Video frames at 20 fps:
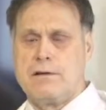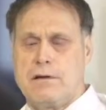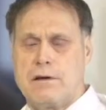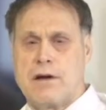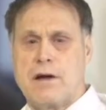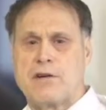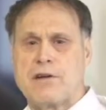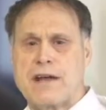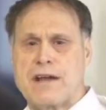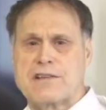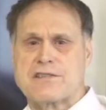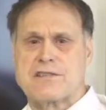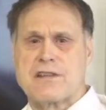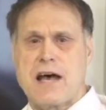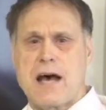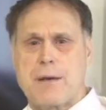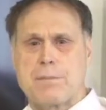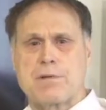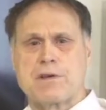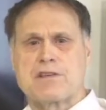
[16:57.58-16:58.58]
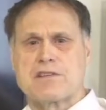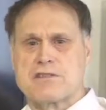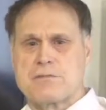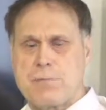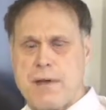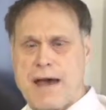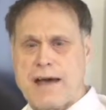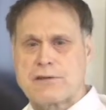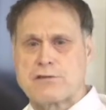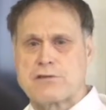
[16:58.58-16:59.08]
Our next topic is
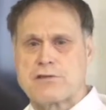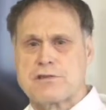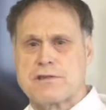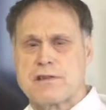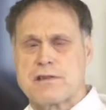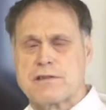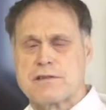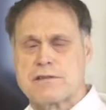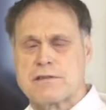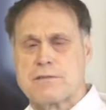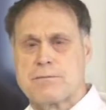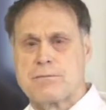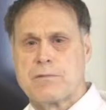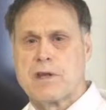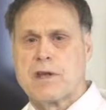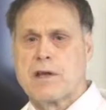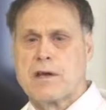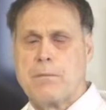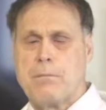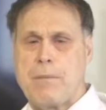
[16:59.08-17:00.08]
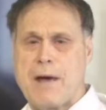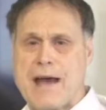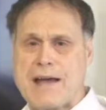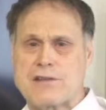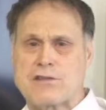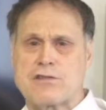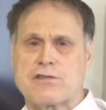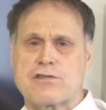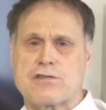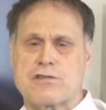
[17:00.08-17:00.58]
mattresses.
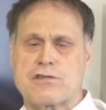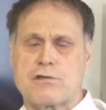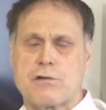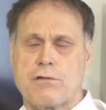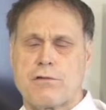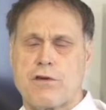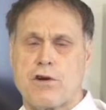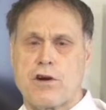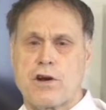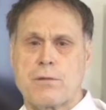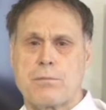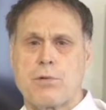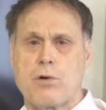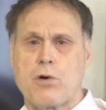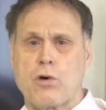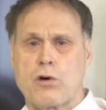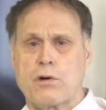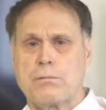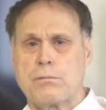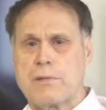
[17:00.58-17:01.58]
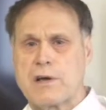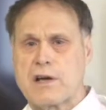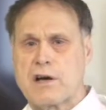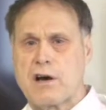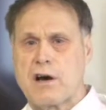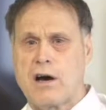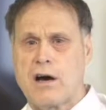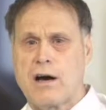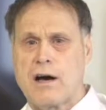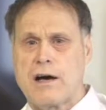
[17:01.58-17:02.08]
Mattresses are very important
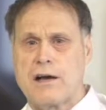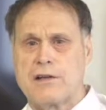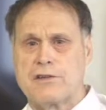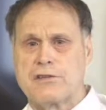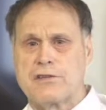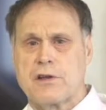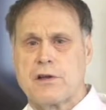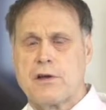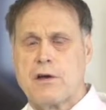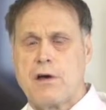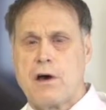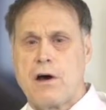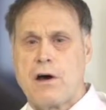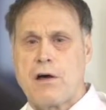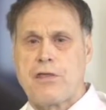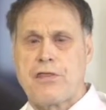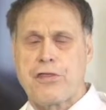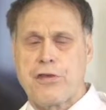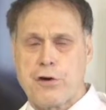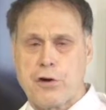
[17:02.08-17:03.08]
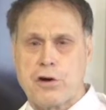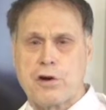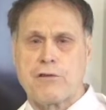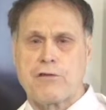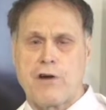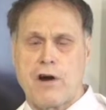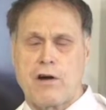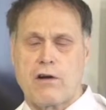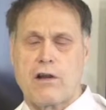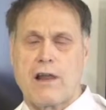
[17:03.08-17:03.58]
because a third
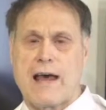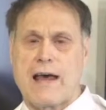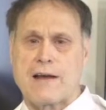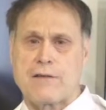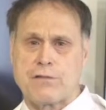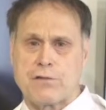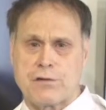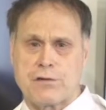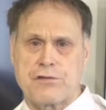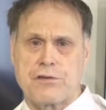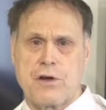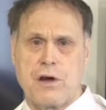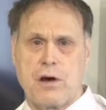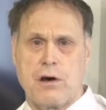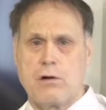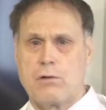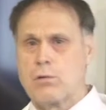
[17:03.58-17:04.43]
of our life or so,